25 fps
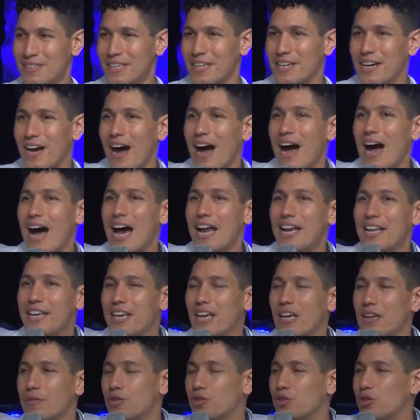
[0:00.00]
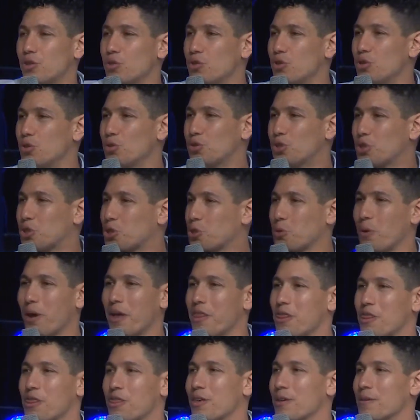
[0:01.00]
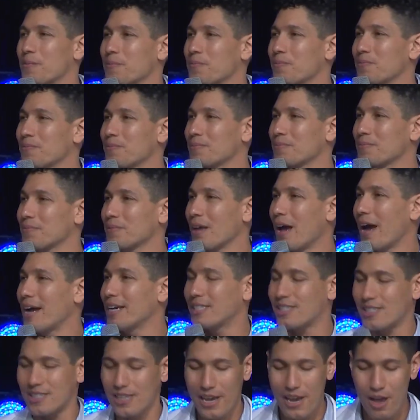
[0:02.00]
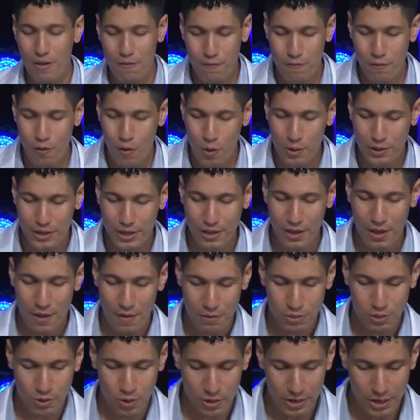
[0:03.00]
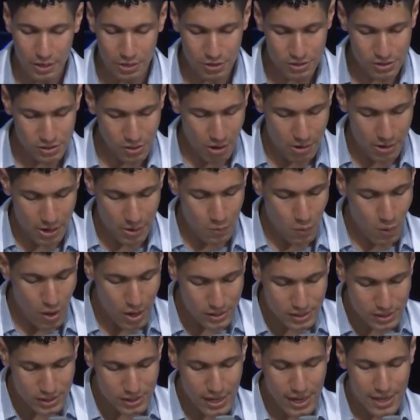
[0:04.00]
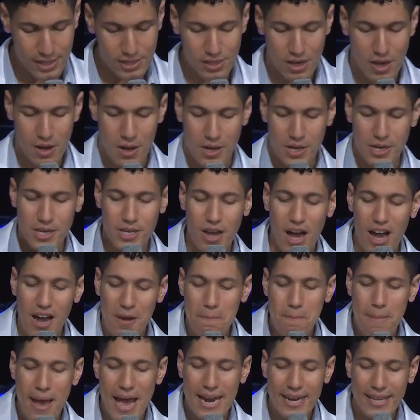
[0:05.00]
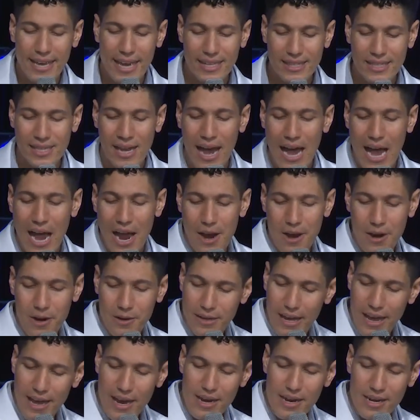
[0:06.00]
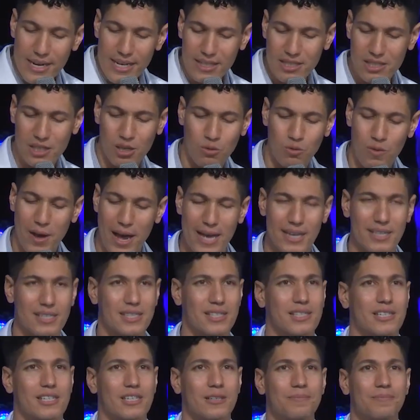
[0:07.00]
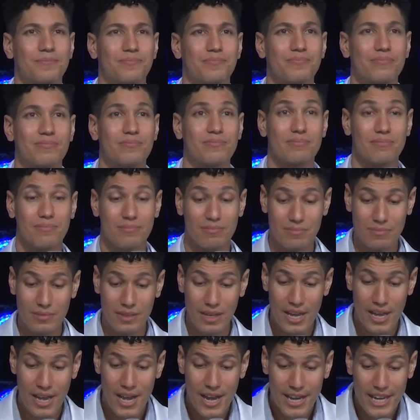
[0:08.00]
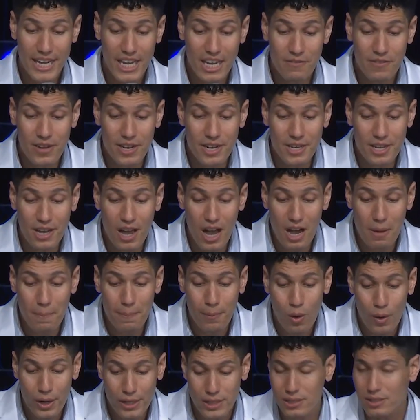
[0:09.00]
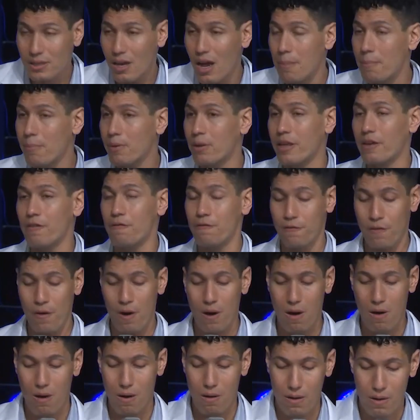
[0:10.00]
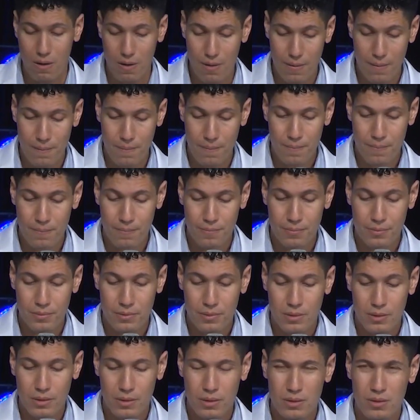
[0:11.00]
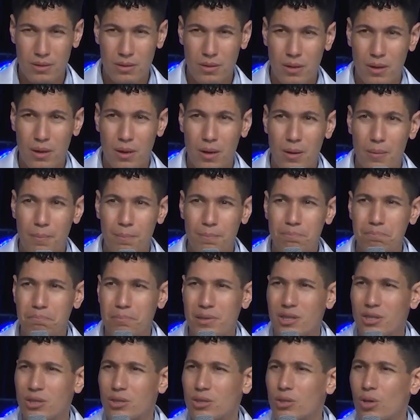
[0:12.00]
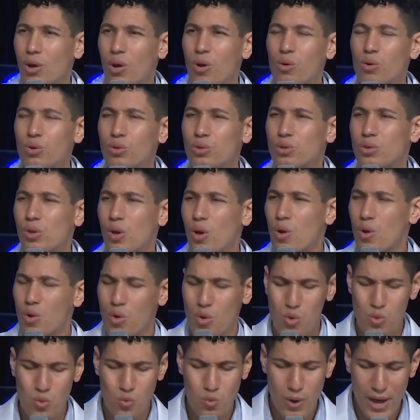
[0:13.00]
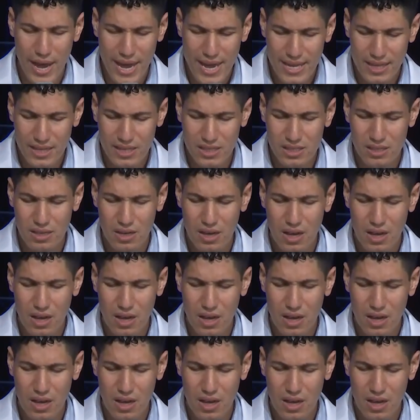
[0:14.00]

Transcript: God gives you new strength. Isaiah 40, 30 to 31 says, Young men get tired and need to rest. Even young boys stumble and fall. But those who wait